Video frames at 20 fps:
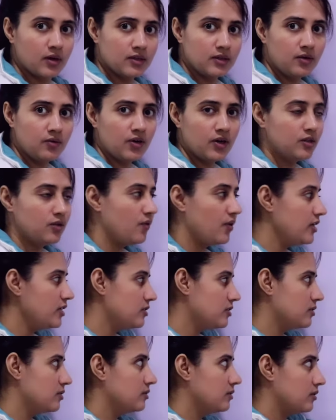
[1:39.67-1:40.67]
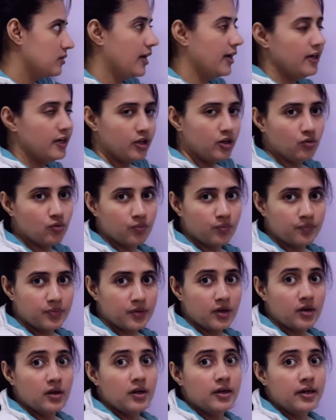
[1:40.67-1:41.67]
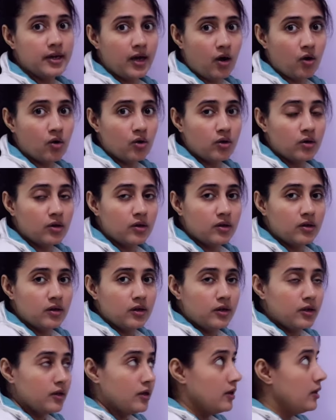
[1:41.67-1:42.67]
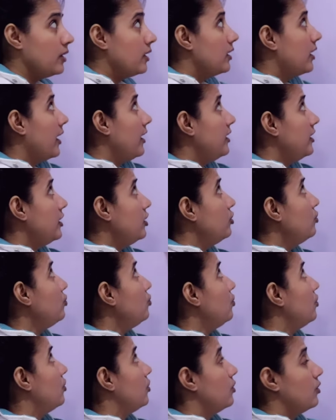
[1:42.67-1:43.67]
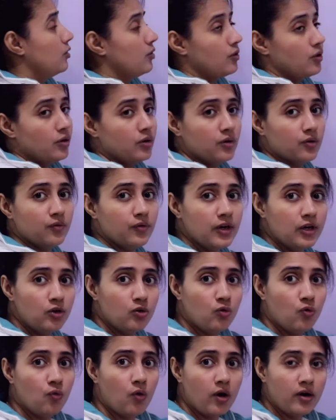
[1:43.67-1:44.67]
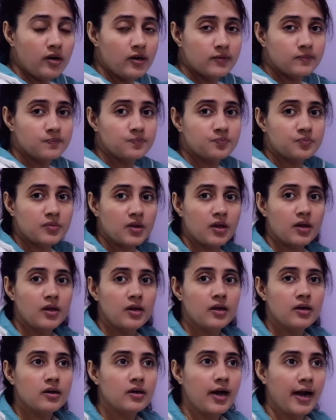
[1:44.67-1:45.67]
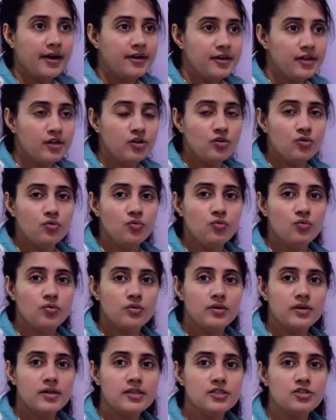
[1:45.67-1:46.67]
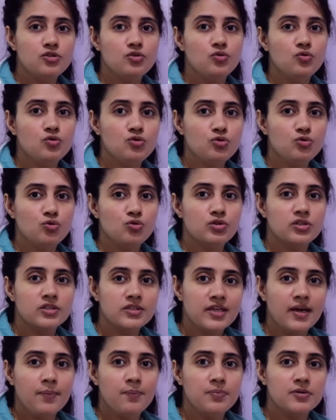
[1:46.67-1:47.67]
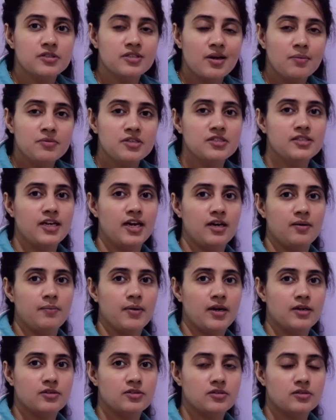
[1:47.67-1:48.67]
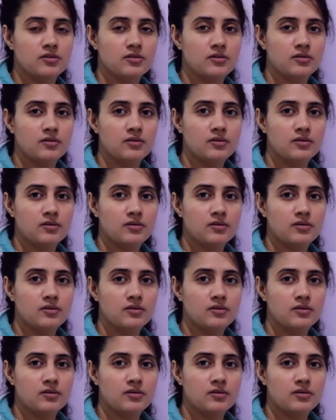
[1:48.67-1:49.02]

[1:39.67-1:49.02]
otherwise continue. Now continue will do what? Continue is used to skip some statements.